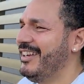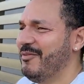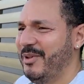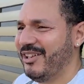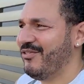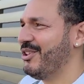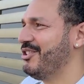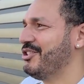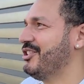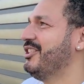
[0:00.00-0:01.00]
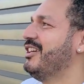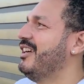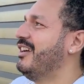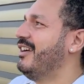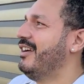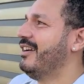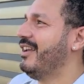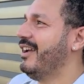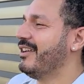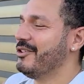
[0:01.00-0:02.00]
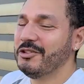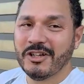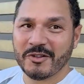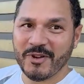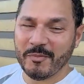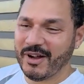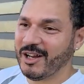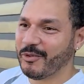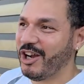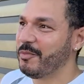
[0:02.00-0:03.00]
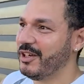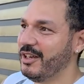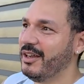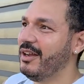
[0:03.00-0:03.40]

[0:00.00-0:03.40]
He can make furniture. You was talking about buying property.